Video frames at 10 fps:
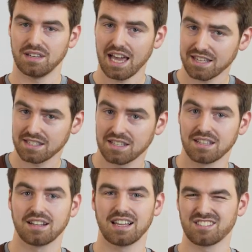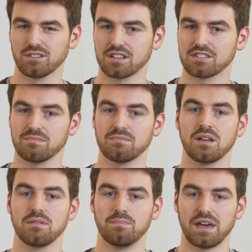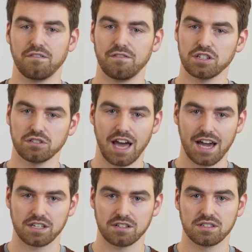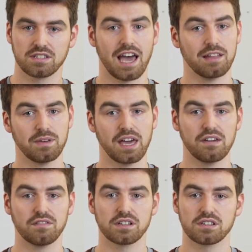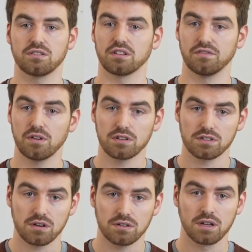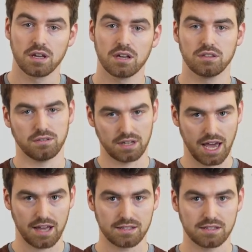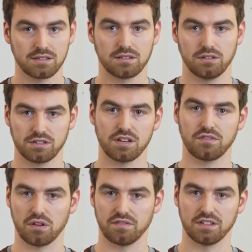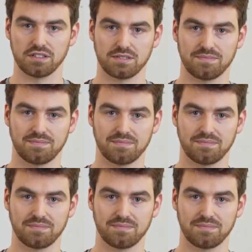Next, let's look at some beneficial actions and behaviors you can focus on to enhance your self-confidence.